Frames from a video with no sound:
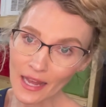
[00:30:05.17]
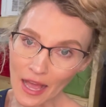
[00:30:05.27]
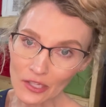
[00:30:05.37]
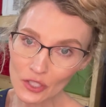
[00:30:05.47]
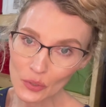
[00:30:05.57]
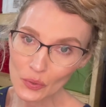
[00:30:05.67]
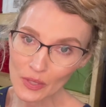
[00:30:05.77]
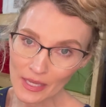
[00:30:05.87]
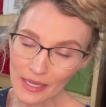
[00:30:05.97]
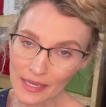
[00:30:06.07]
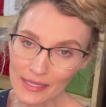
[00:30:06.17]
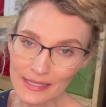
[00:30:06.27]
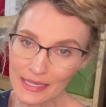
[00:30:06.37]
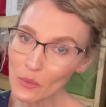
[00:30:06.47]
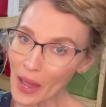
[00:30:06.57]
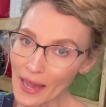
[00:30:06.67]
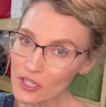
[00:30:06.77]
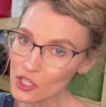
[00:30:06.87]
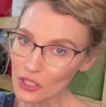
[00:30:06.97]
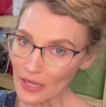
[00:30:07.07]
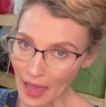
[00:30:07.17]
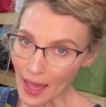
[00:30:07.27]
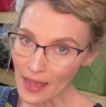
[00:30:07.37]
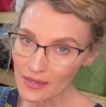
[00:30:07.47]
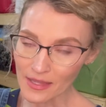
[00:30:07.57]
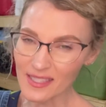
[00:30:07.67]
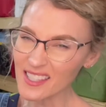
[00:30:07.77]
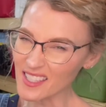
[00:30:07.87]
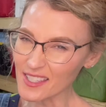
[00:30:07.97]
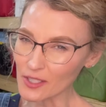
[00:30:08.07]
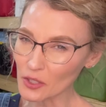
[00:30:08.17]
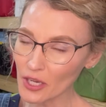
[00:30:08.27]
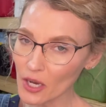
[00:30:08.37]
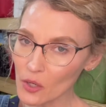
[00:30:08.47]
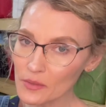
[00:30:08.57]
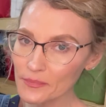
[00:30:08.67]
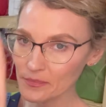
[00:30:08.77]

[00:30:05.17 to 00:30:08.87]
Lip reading: I'll do the de-wax shellac. That's the seal coat.